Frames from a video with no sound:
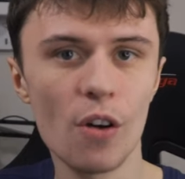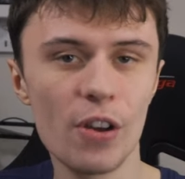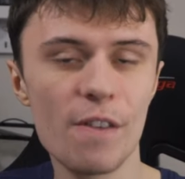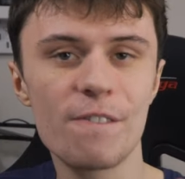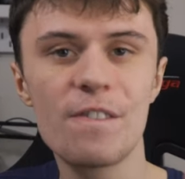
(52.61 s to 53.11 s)

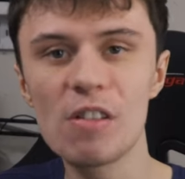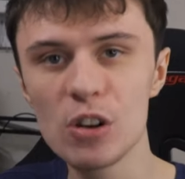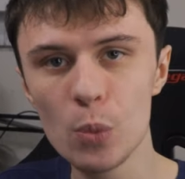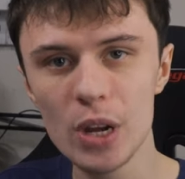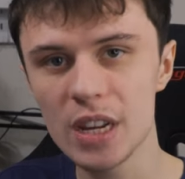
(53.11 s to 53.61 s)
either
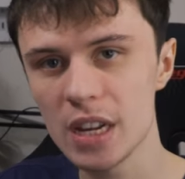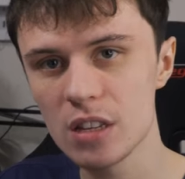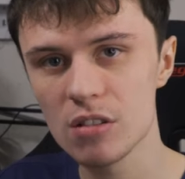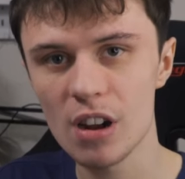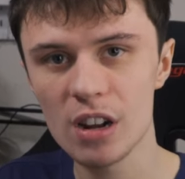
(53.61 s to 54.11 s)
very weak
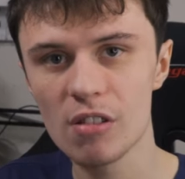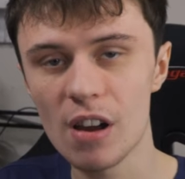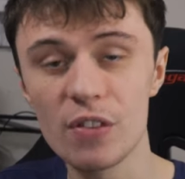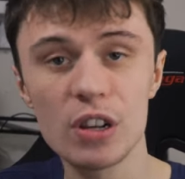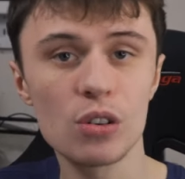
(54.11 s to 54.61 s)
integrated
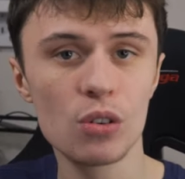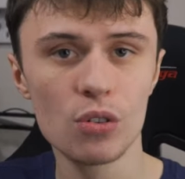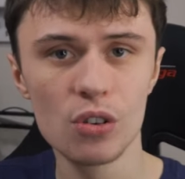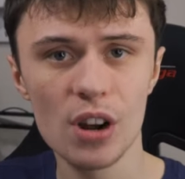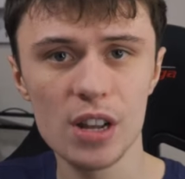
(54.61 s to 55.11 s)
graphics
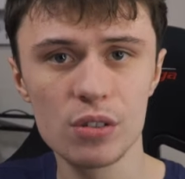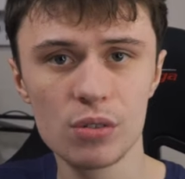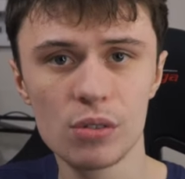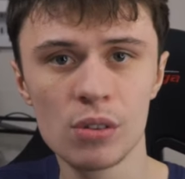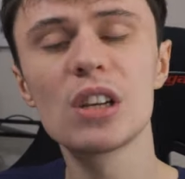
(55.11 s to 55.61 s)
or none at all,